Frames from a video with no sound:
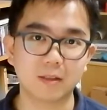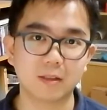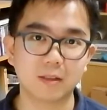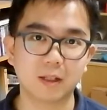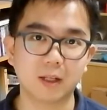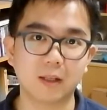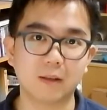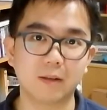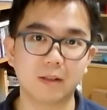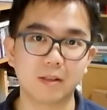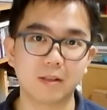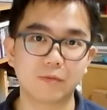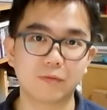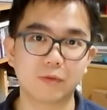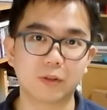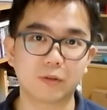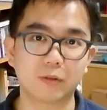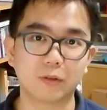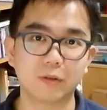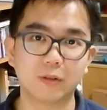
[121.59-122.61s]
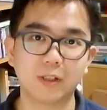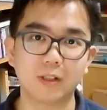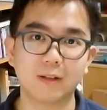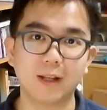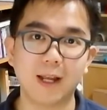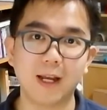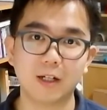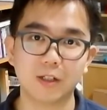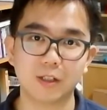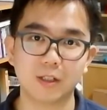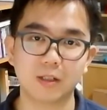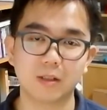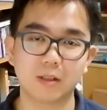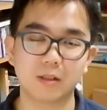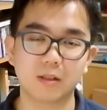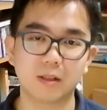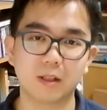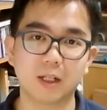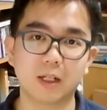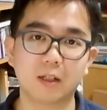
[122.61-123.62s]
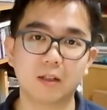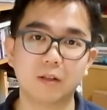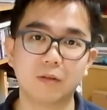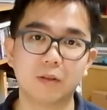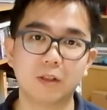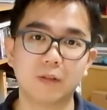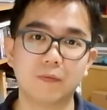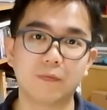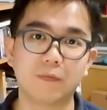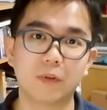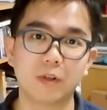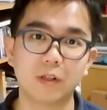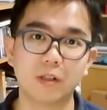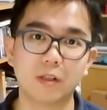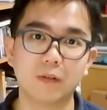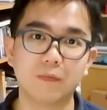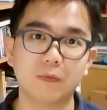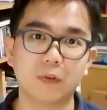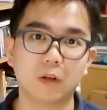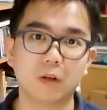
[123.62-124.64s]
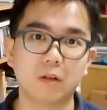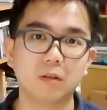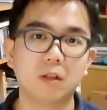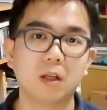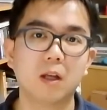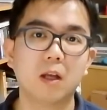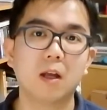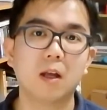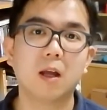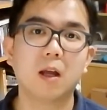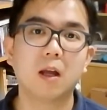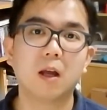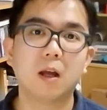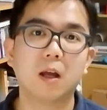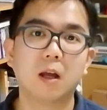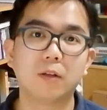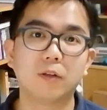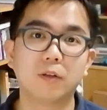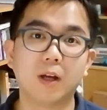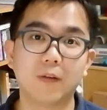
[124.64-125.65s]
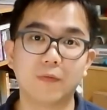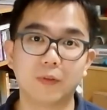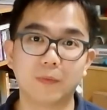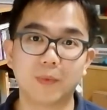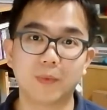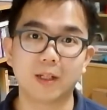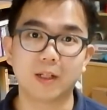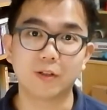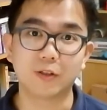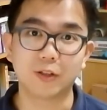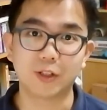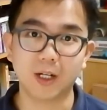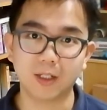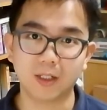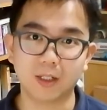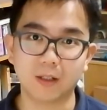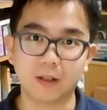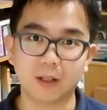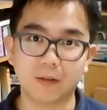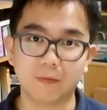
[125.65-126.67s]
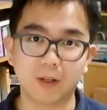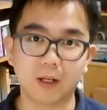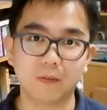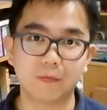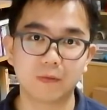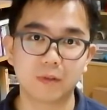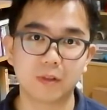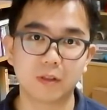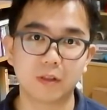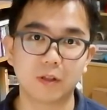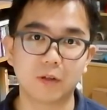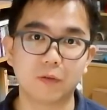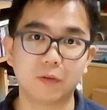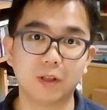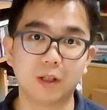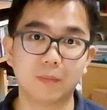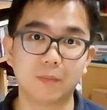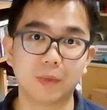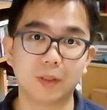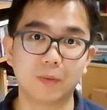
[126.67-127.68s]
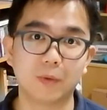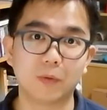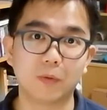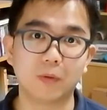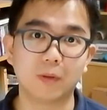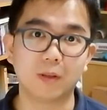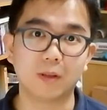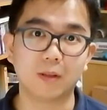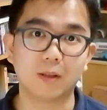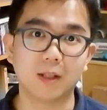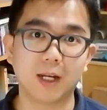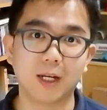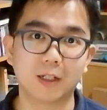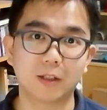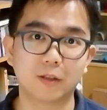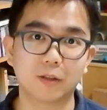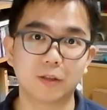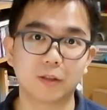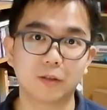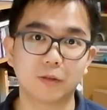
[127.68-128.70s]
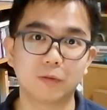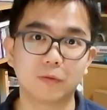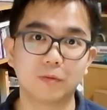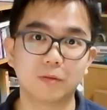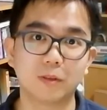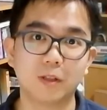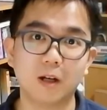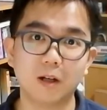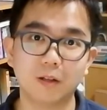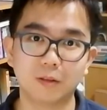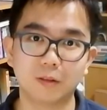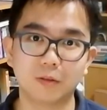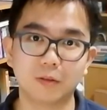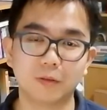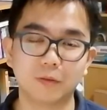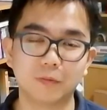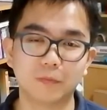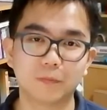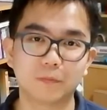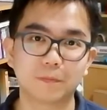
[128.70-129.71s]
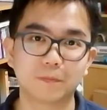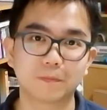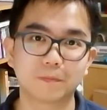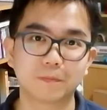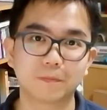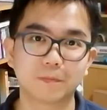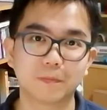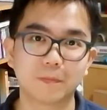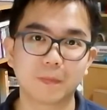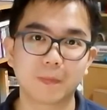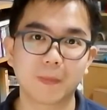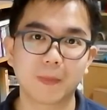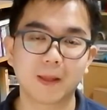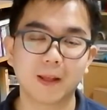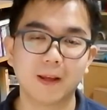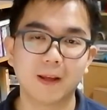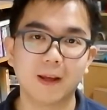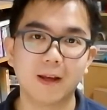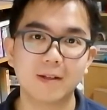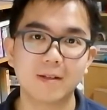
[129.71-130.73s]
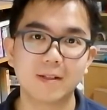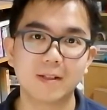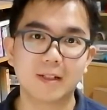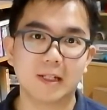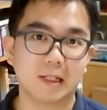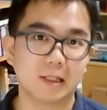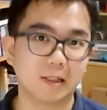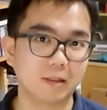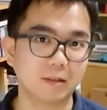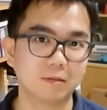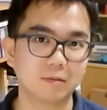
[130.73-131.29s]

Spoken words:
in these recruiting actions, including, first of all, you have to be attractive enough so that people would like to talk to you. And second,